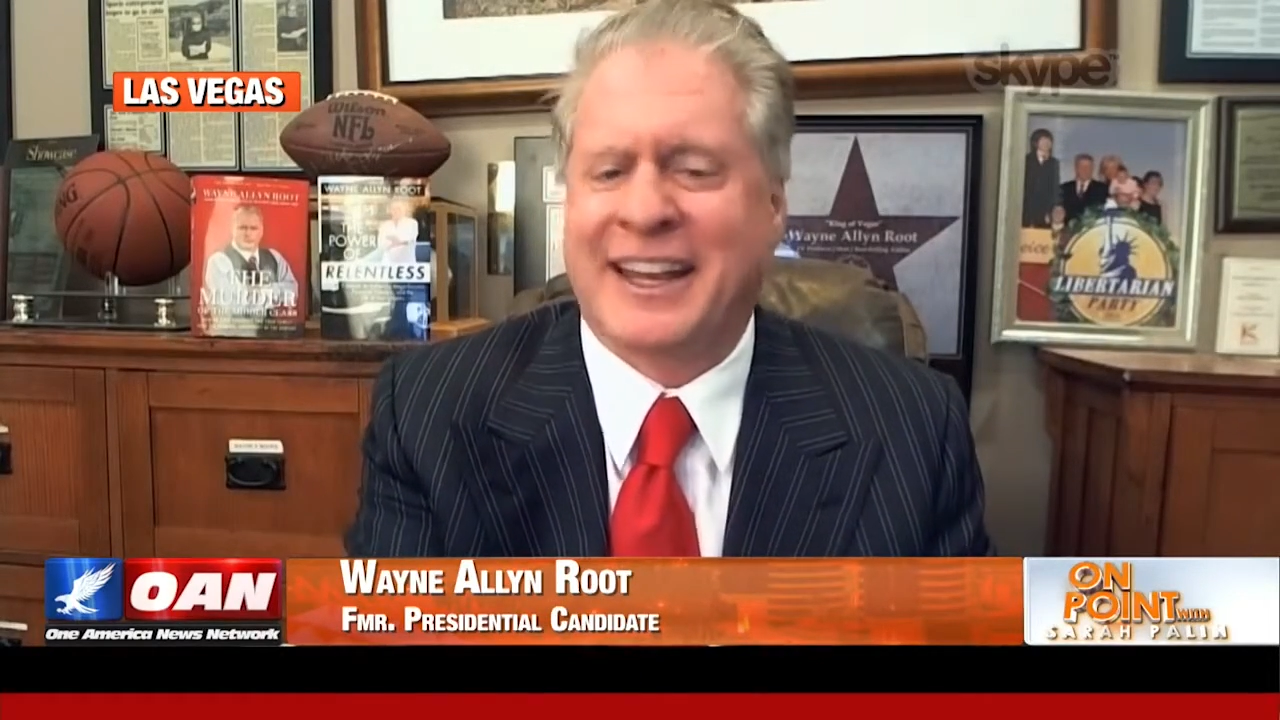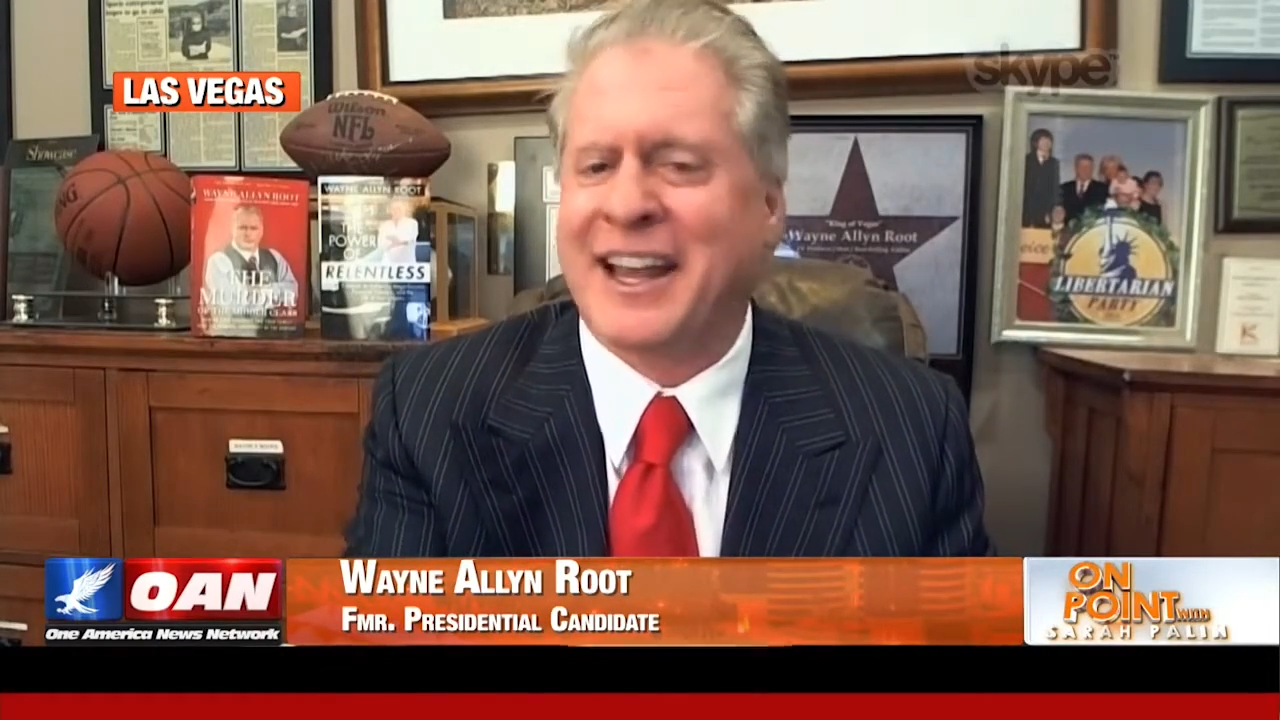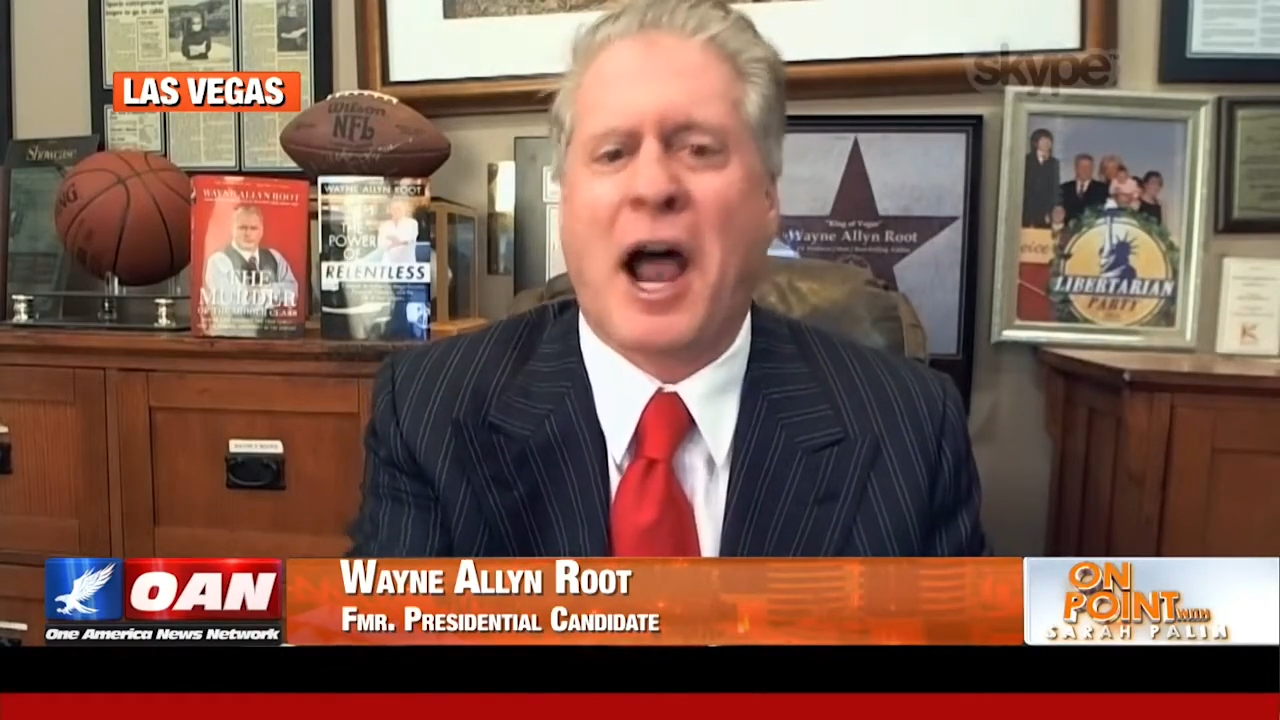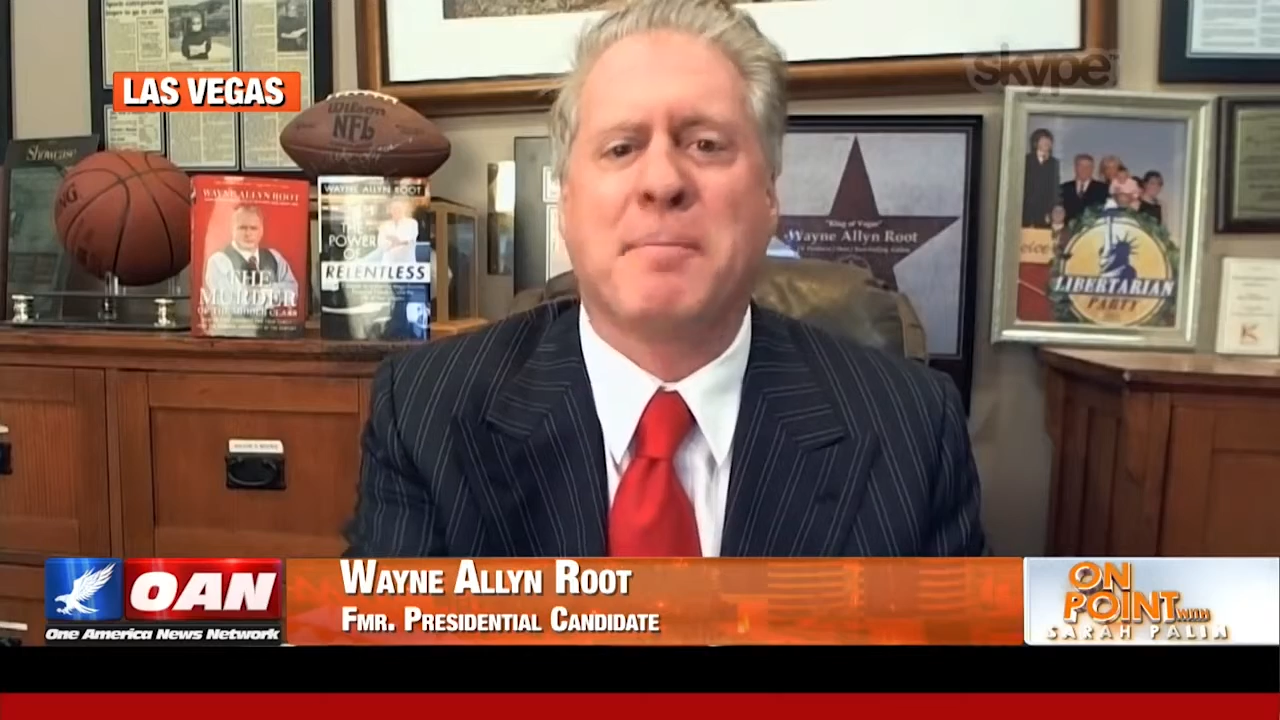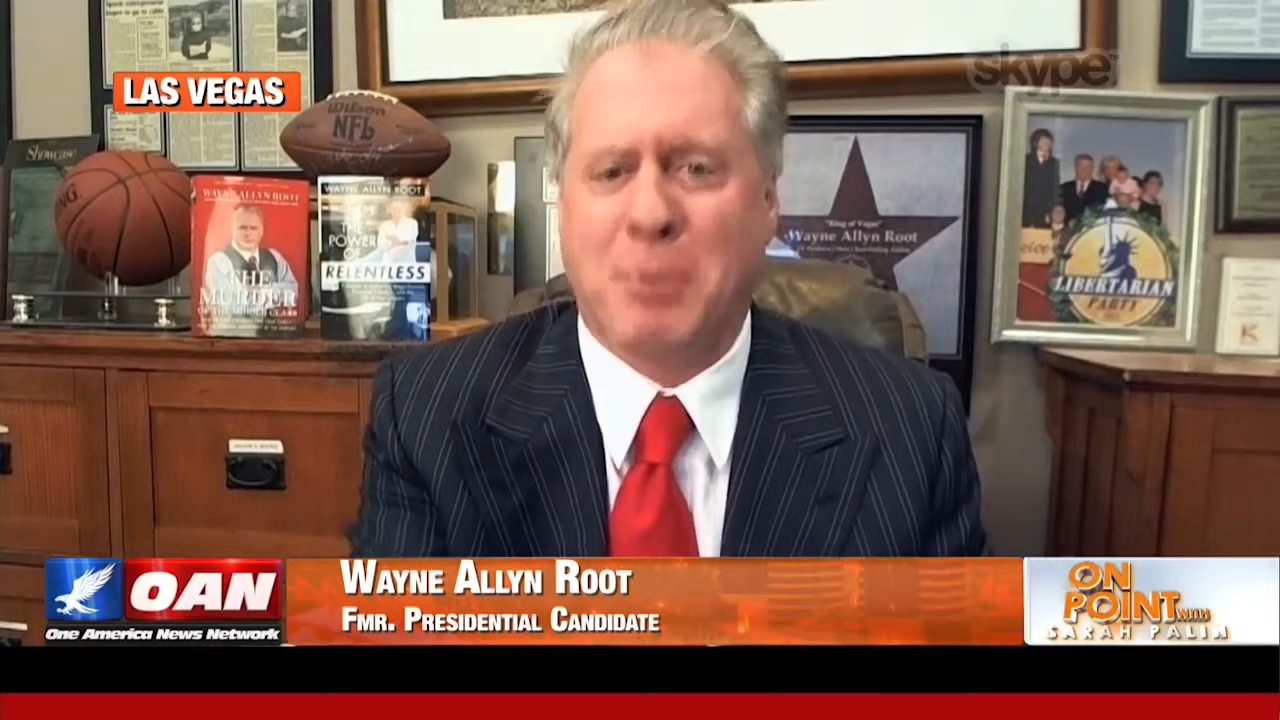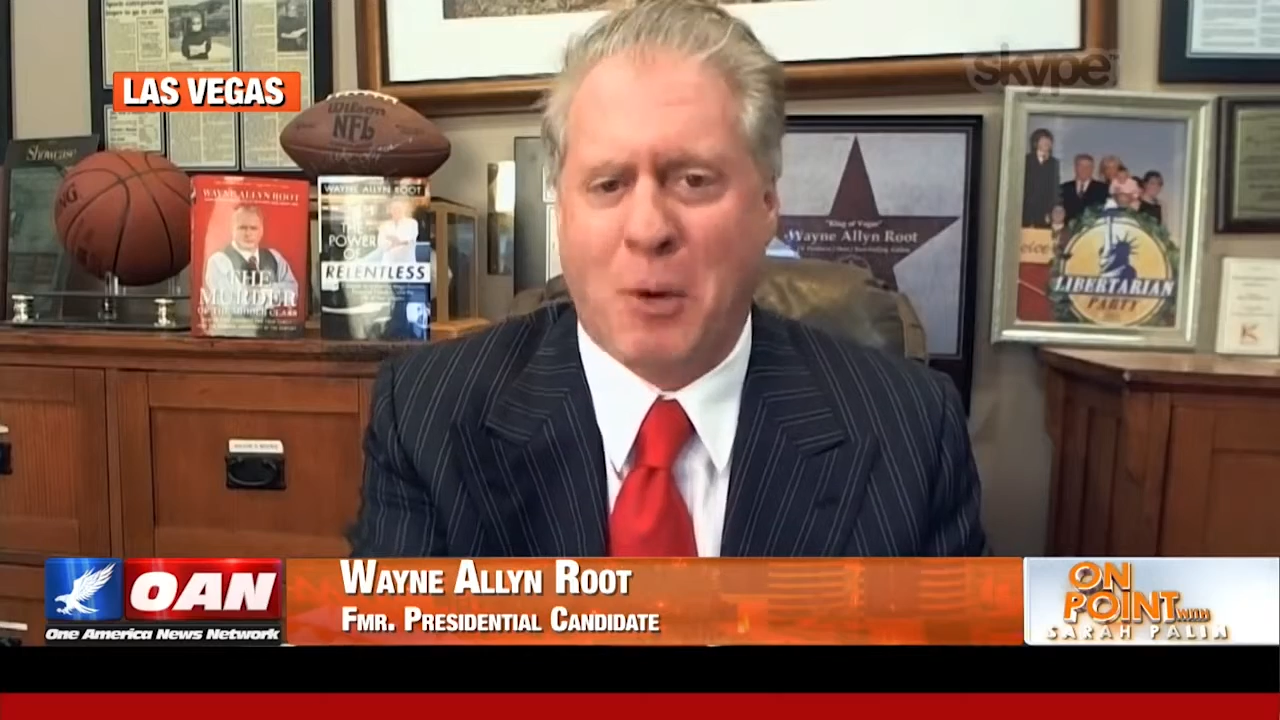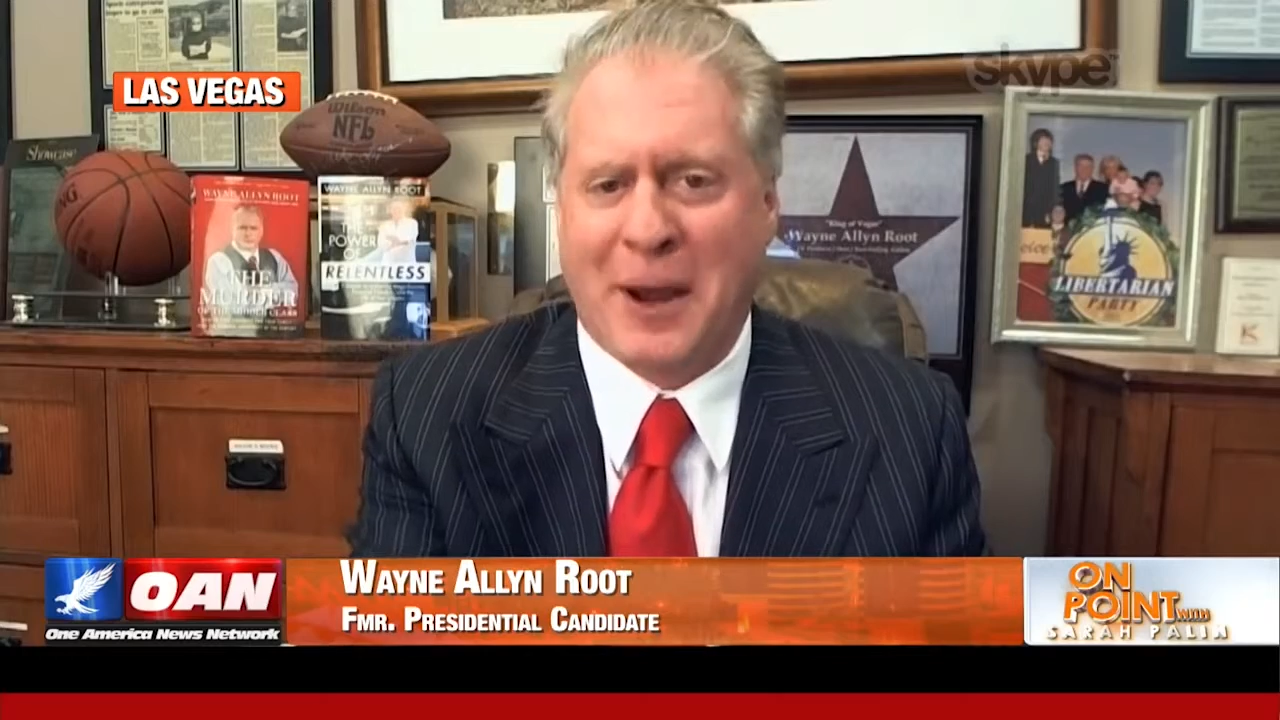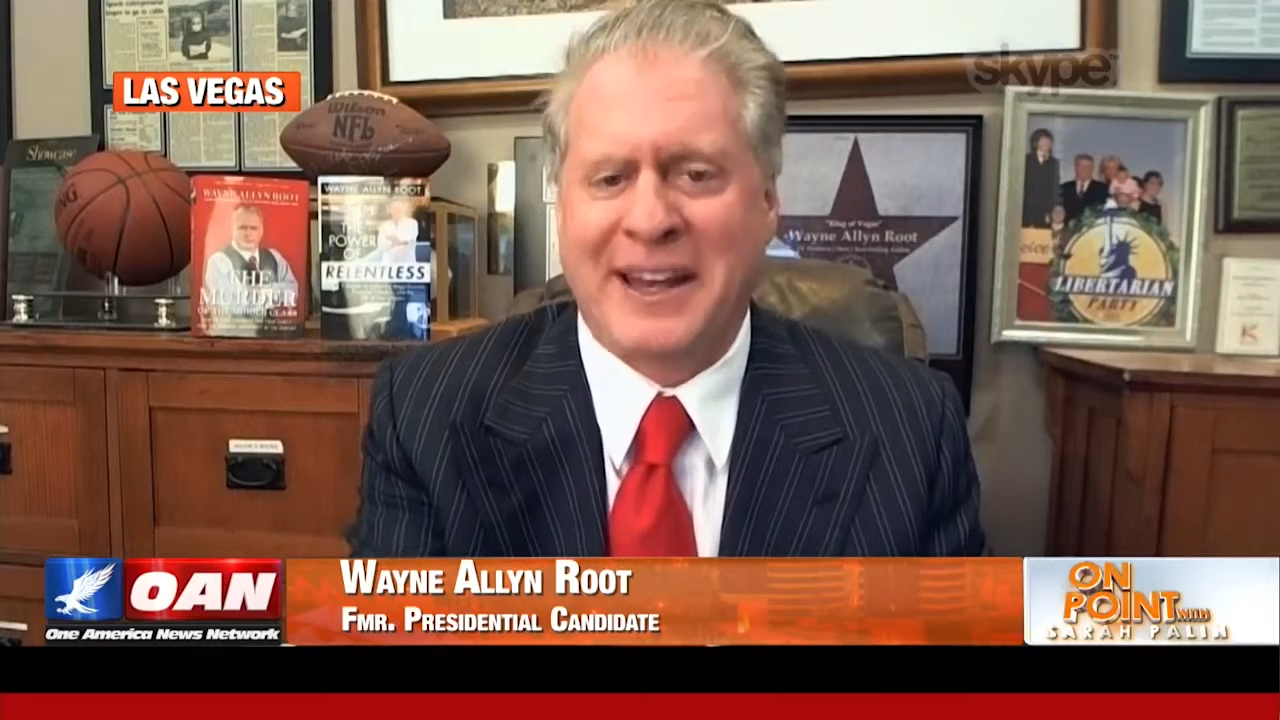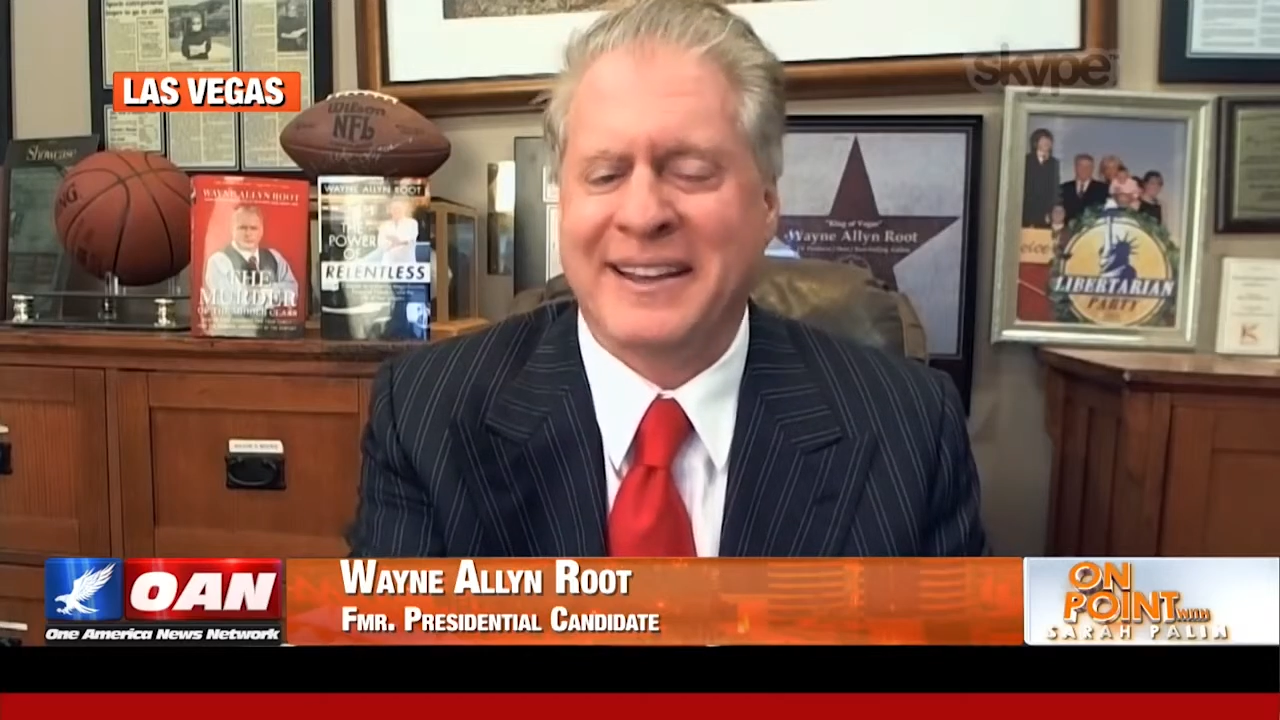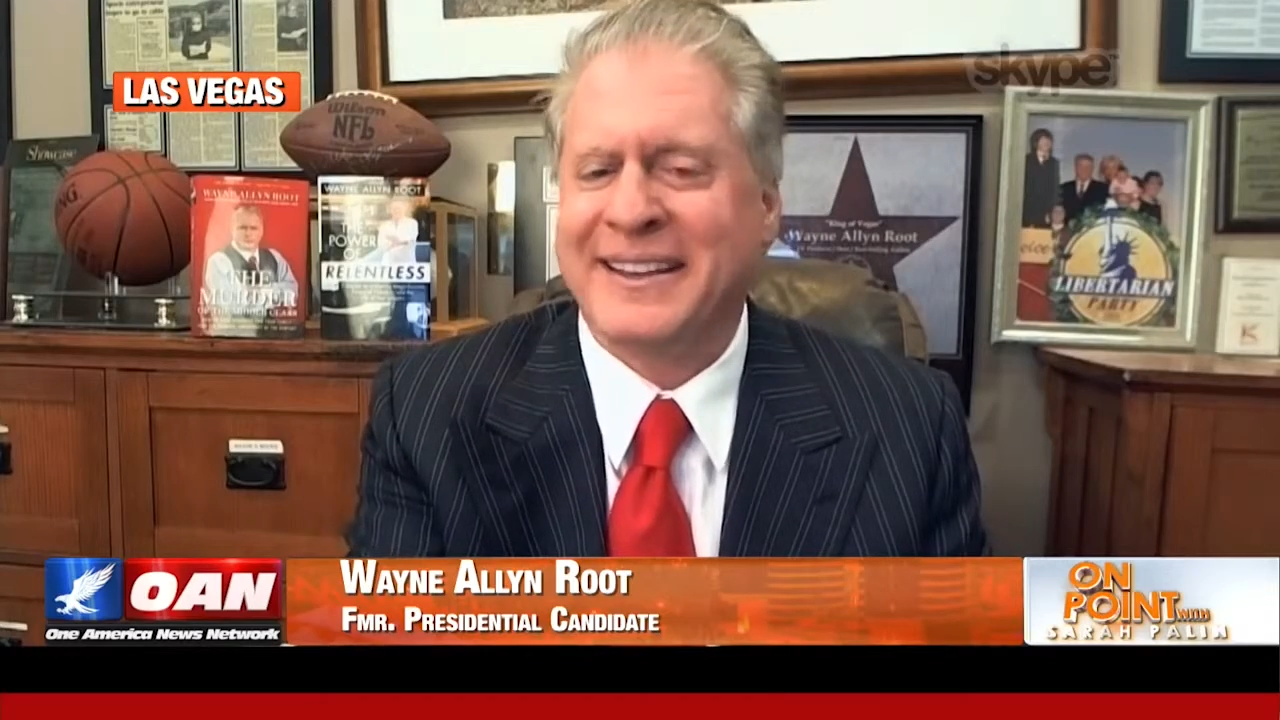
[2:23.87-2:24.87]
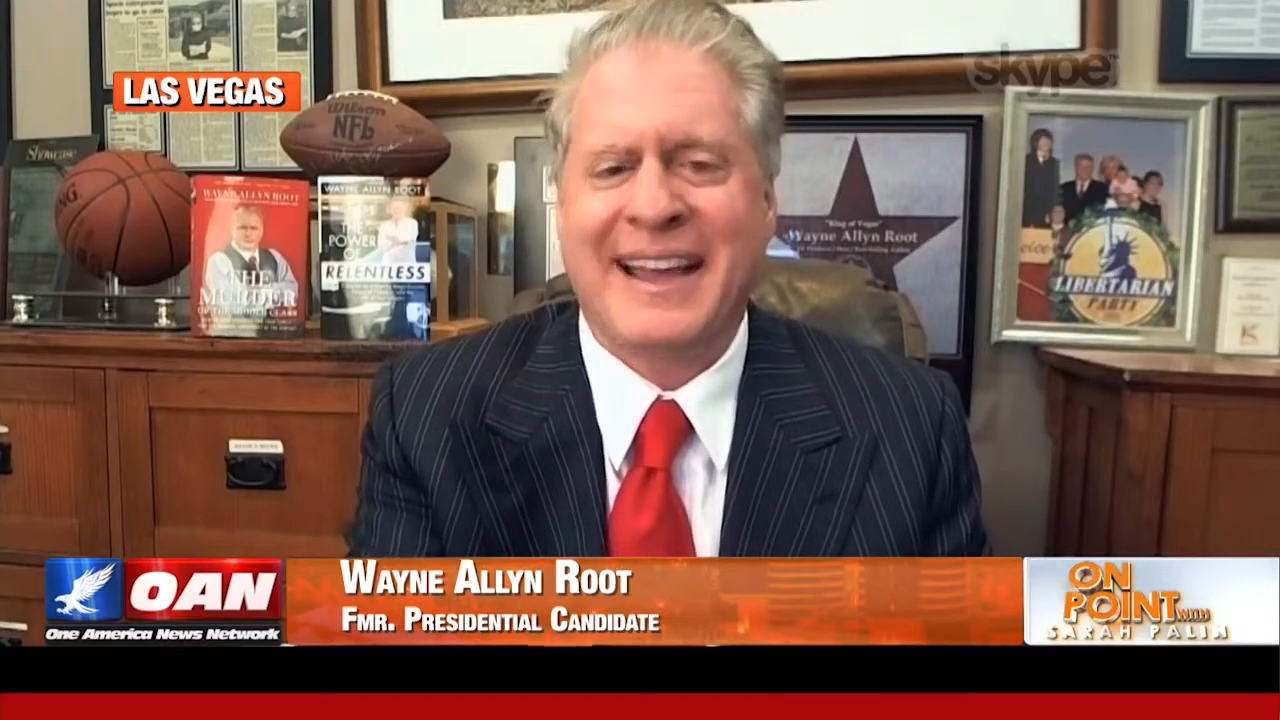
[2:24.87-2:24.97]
and on point